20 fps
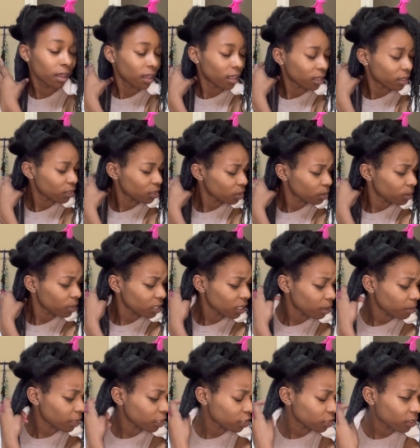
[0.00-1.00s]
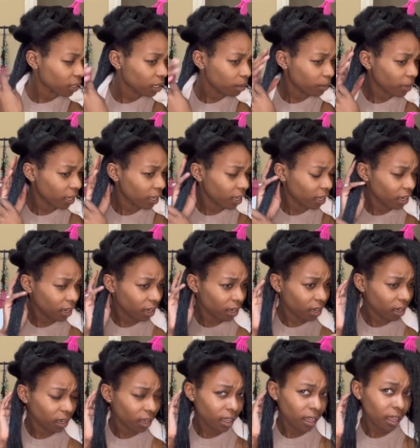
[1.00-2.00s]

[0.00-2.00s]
This is one time I straightened my hair